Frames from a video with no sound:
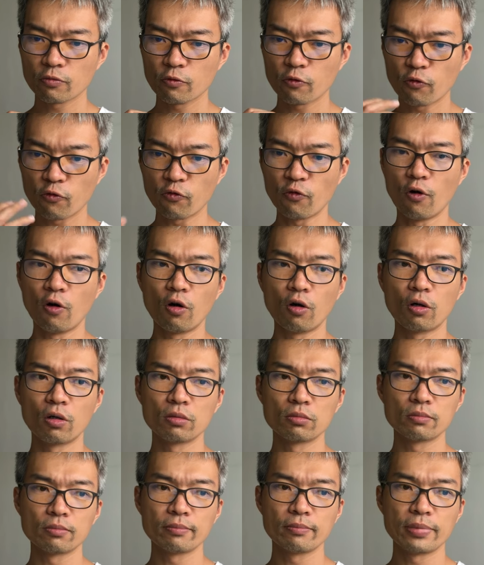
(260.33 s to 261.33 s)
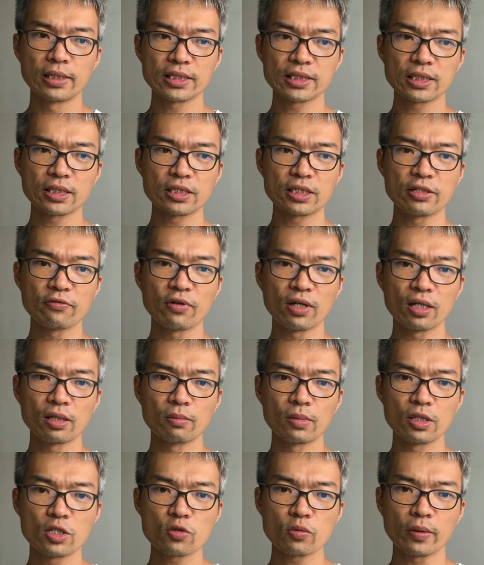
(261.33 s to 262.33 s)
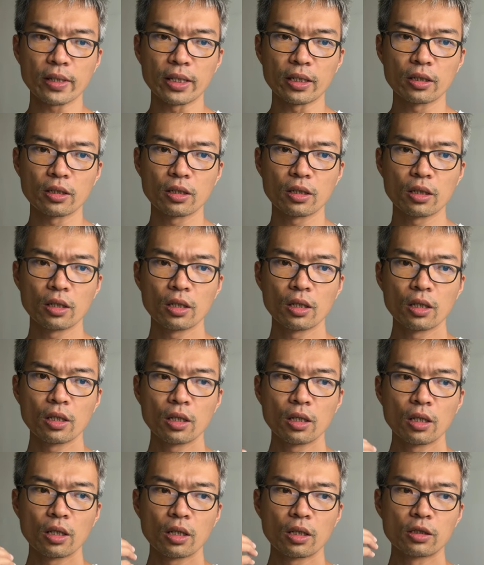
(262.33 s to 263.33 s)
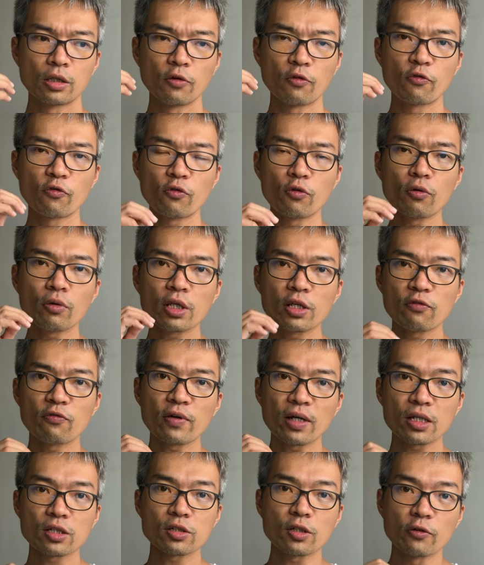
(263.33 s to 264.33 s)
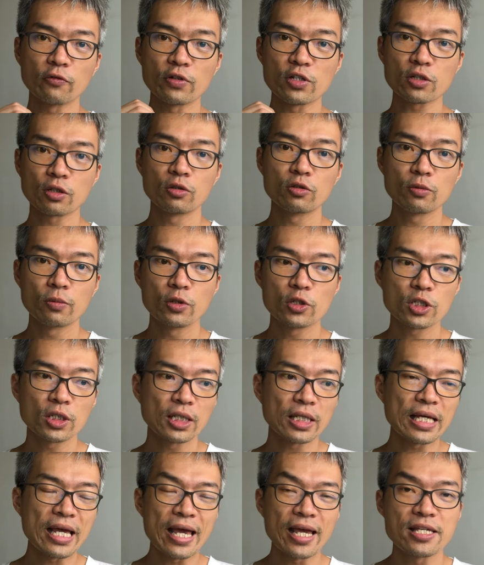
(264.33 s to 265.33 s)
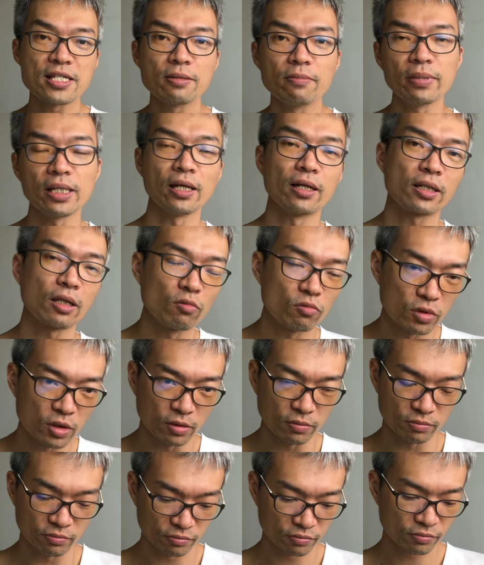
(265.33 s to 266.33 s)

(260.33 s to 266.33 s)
4 business developments, right, the full effects of its contribution hasn't been accounted.